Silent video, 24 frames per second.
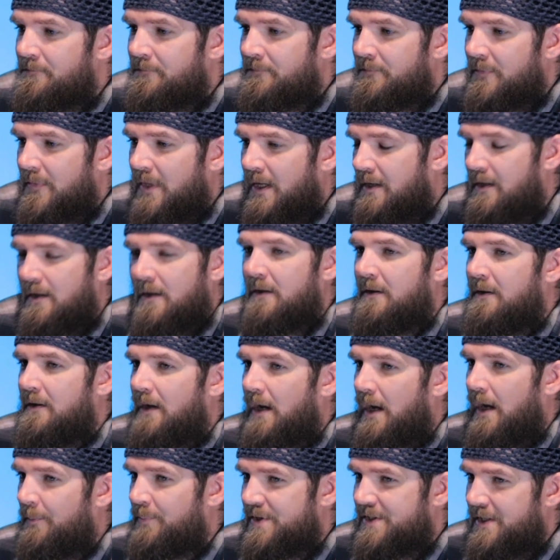Like
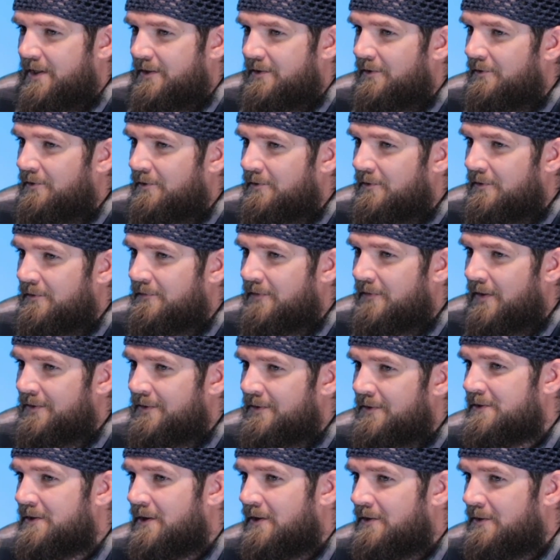I particularly find
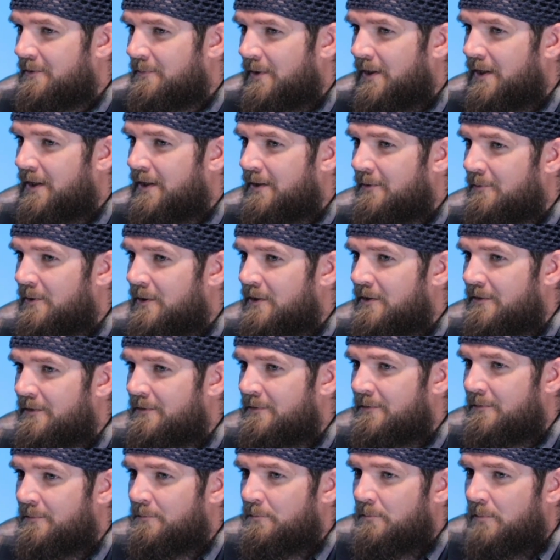those hard to play
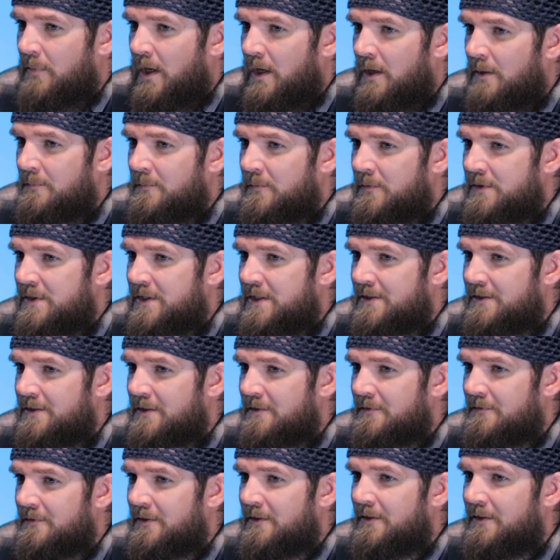with mom when she's
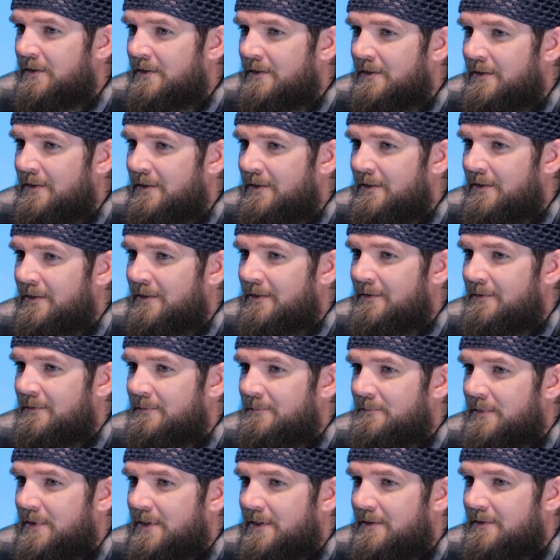over.
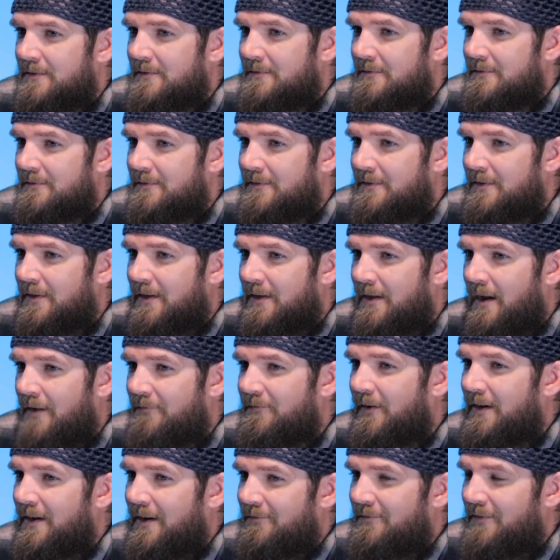Yeah. I
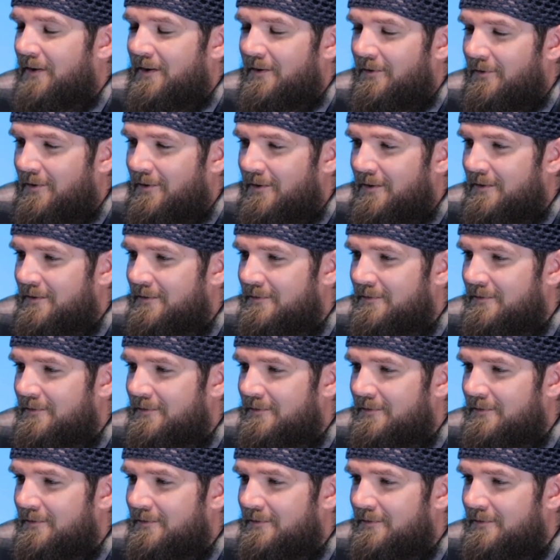find I find it hard.